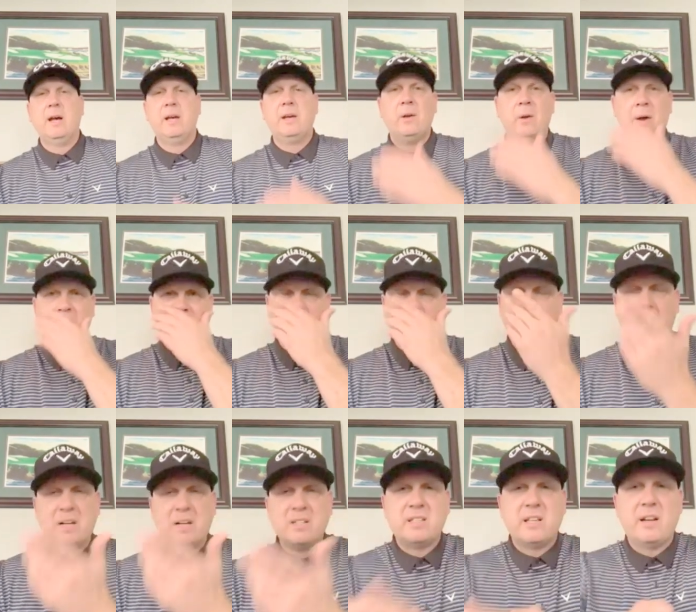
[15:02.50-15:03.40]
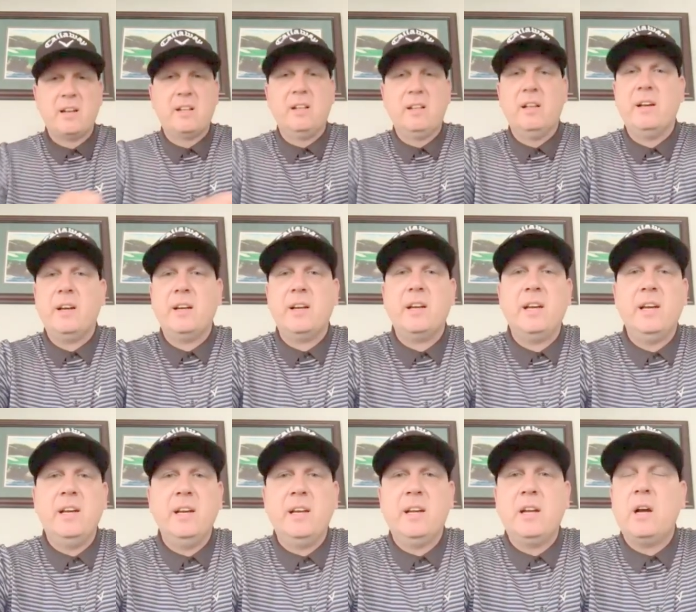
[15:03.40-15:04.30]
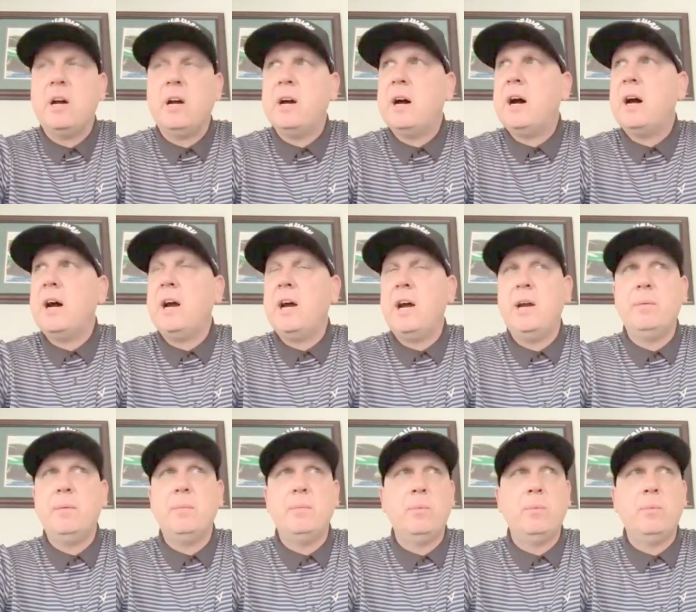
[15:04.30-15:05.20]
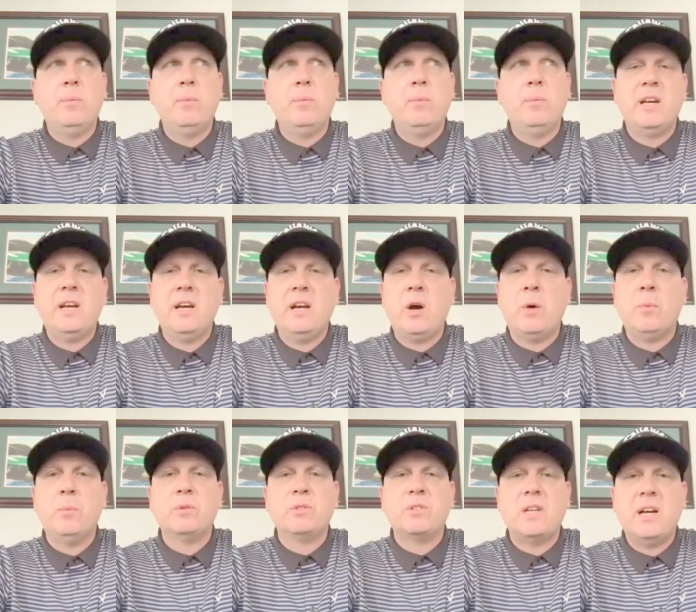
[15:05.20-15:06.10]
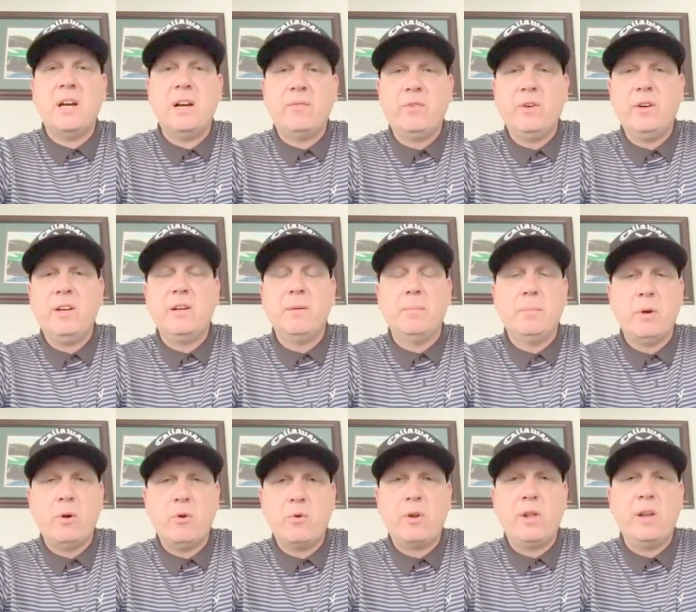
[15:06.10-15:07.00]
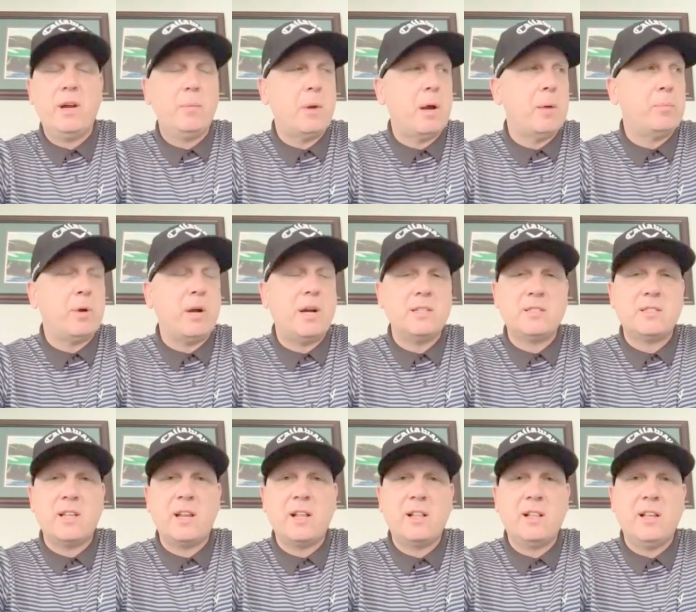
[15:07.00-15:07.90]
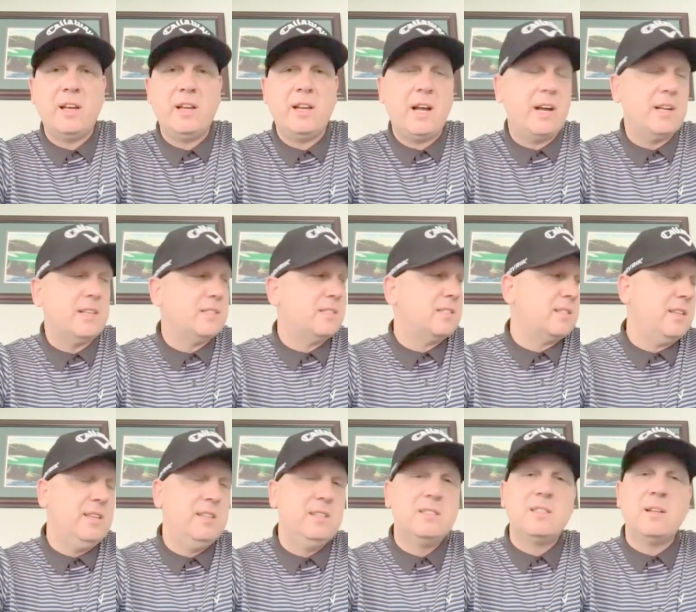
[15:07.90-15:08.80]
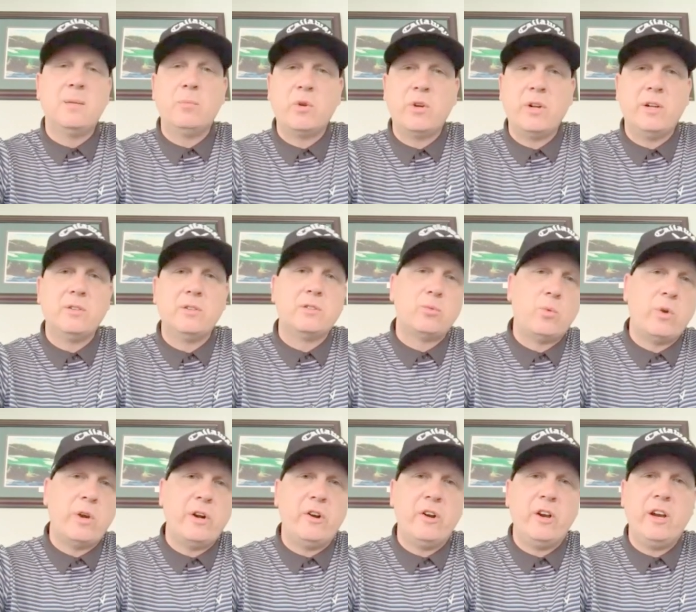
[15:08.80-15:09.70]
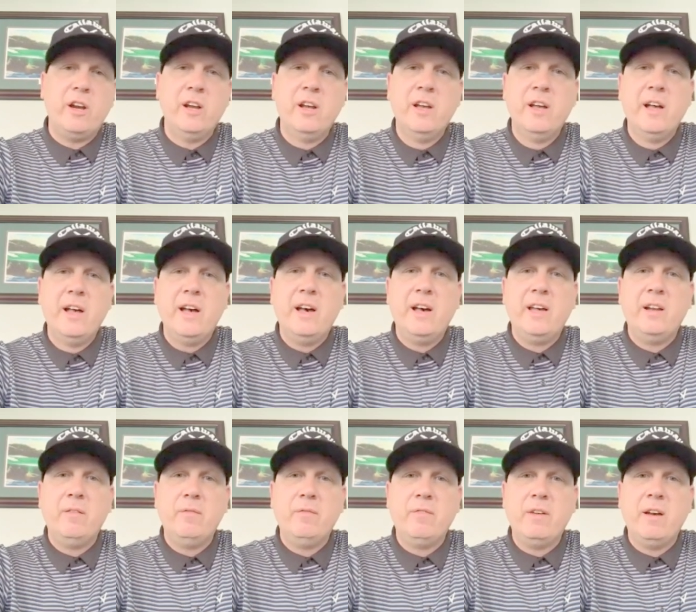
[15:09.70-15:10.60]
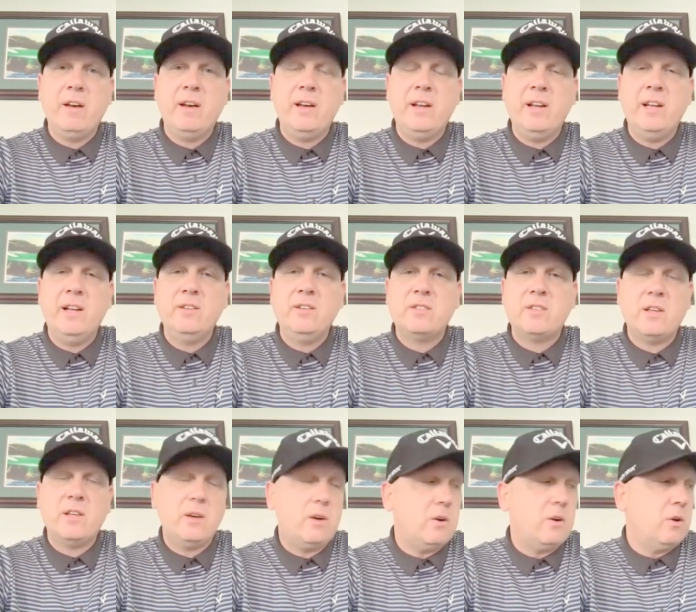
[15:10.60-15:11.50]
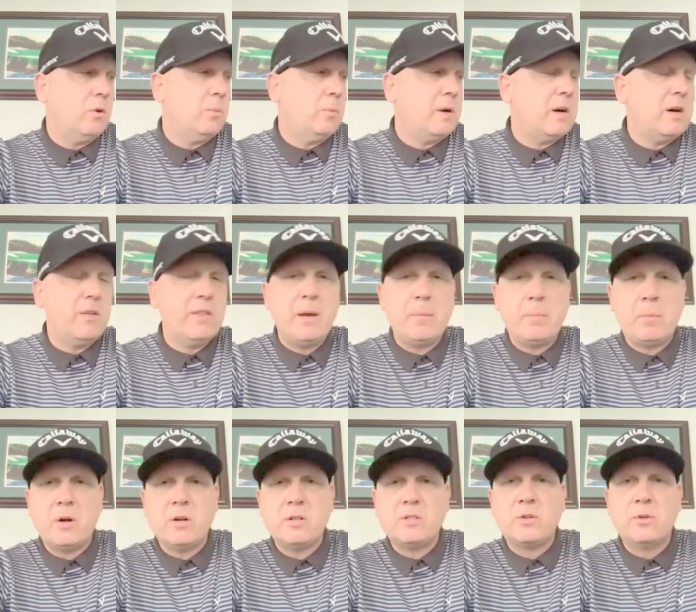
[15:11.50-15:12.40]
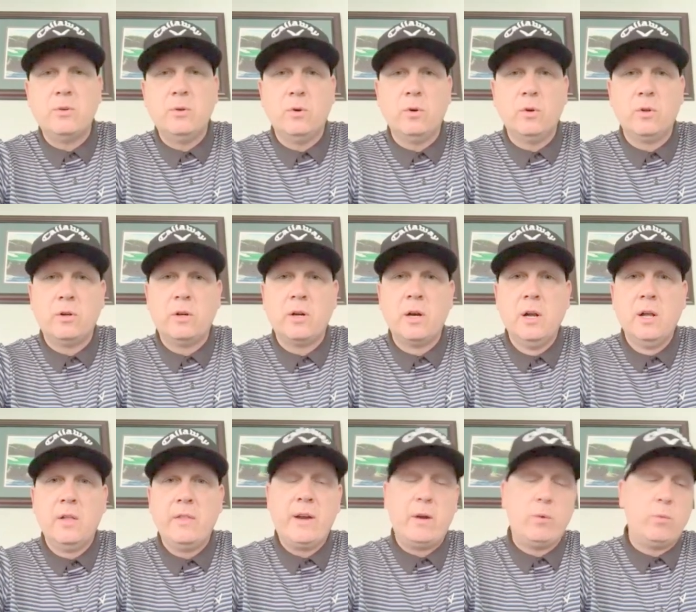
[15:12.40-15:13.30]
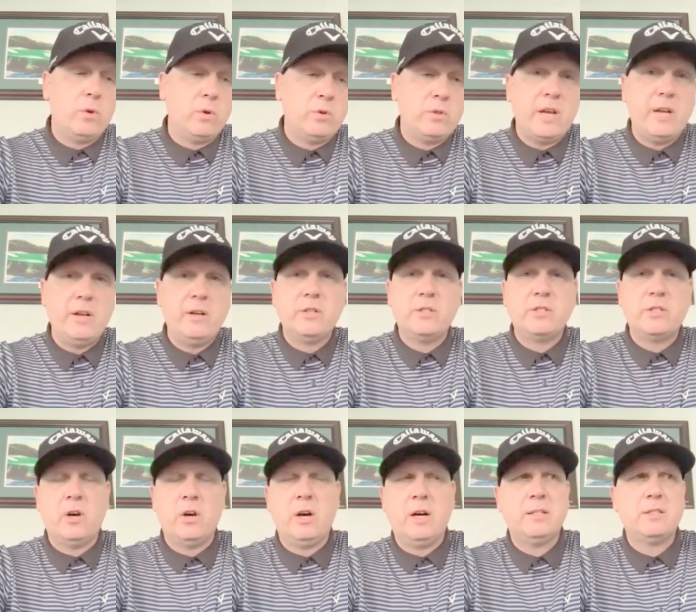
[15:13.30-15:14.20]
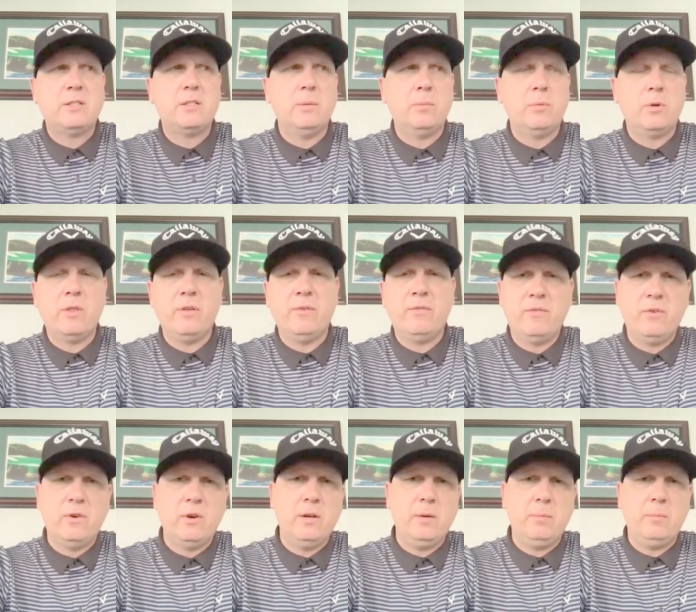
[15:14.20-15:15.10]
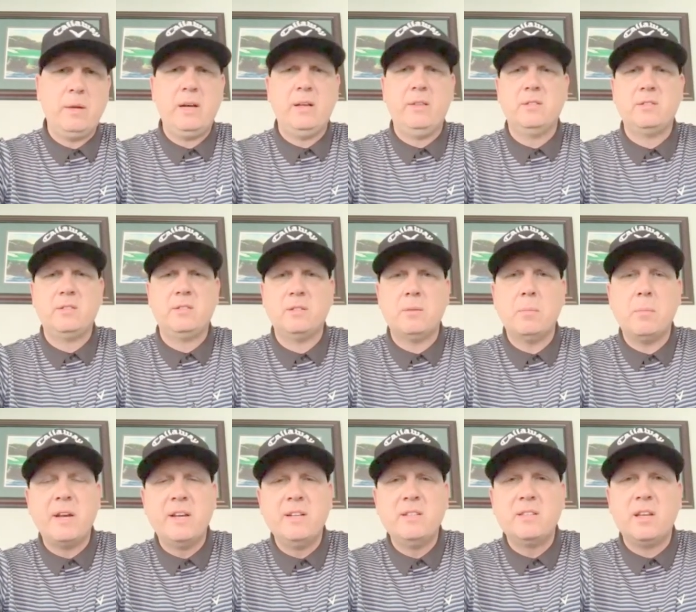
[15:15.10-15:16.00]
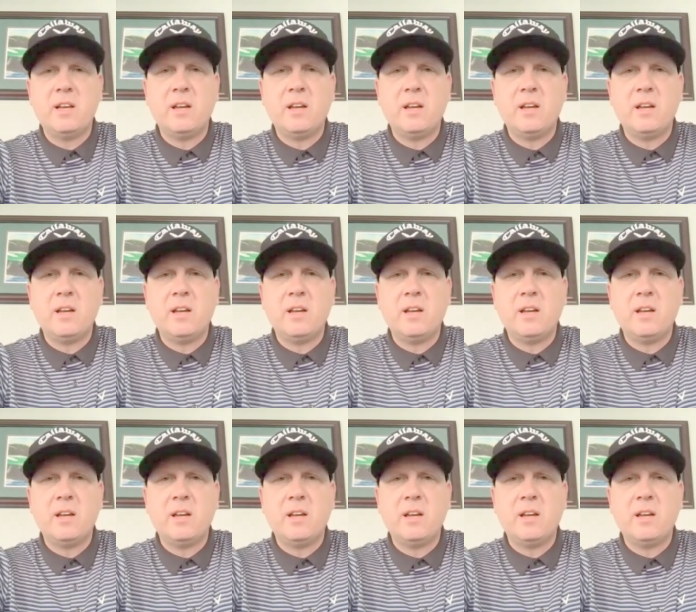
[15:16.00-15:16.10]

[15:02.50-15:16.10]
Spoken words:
I have a prosthetic leg, and I would say almost every component of my prosthetic leg I seen someone else wearing at an event, and you say, "Oh wow, that part's cool," or "That rotator's awesome," or "The foot, man, this is amazing."